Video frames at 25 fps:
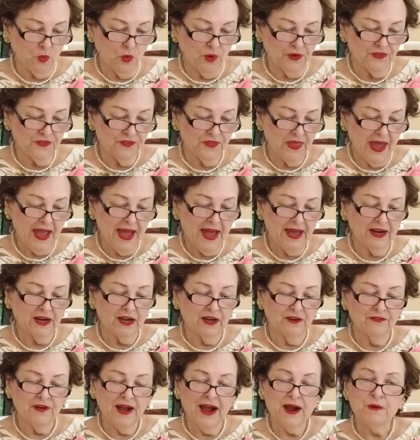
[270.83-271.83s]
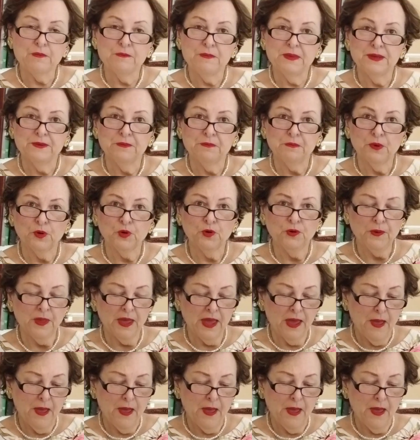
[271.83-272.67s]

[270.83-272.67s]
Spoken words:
was that of our member,